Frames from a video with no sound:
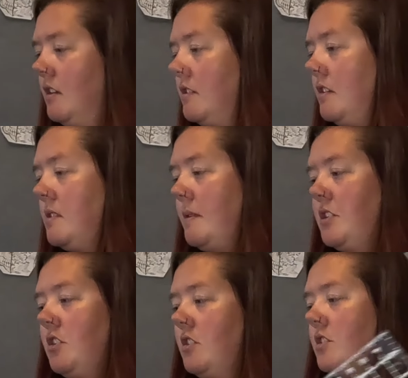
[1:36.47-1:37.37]
So let's
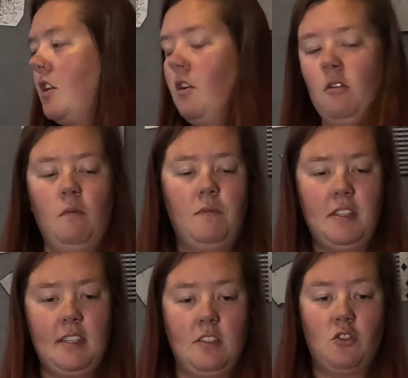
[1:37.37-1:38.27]
measure. So
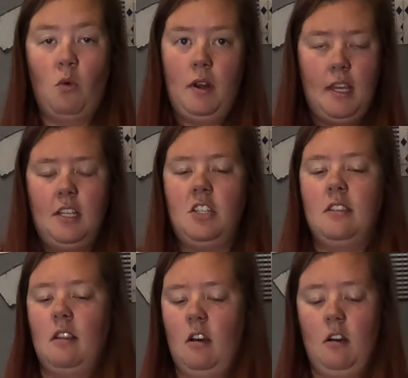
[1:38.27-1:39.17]
this is 20 inches
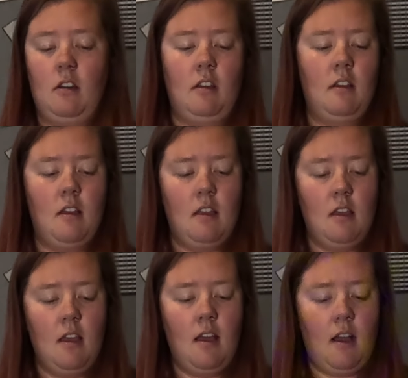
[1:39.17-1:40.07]
long.
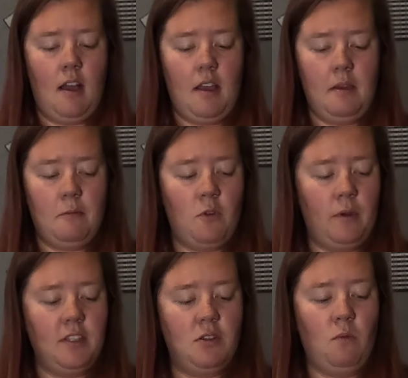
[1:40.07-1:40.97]
I am
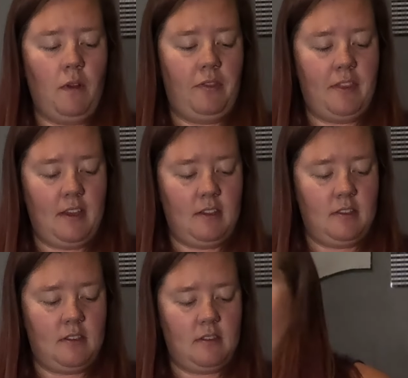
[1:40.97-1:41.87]
going to want
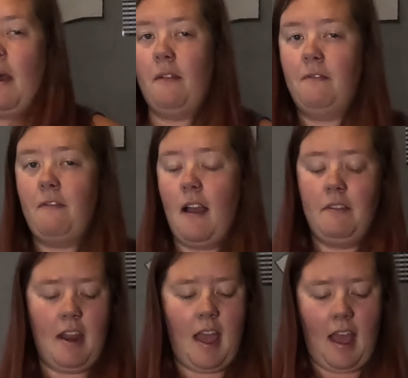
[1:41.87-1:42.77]
this about
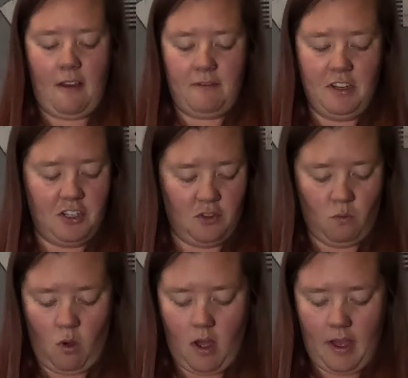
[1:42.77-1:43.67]
5.5 inches
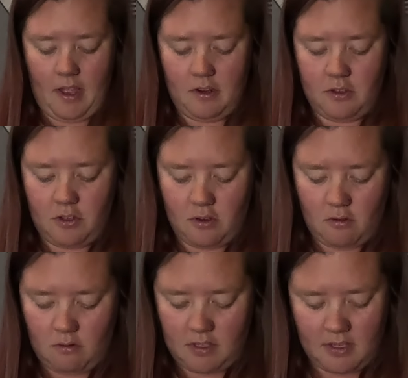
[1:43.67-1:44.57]
wide,
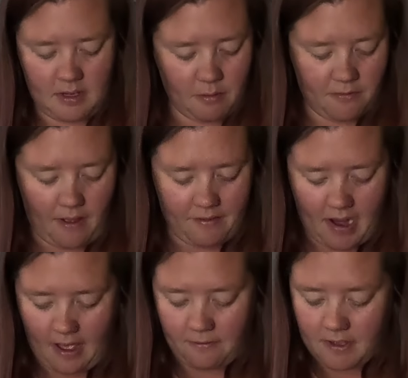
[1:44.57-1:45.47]
so let's see where
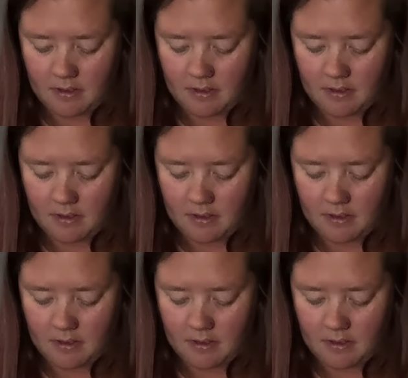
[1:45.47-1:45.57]
5.5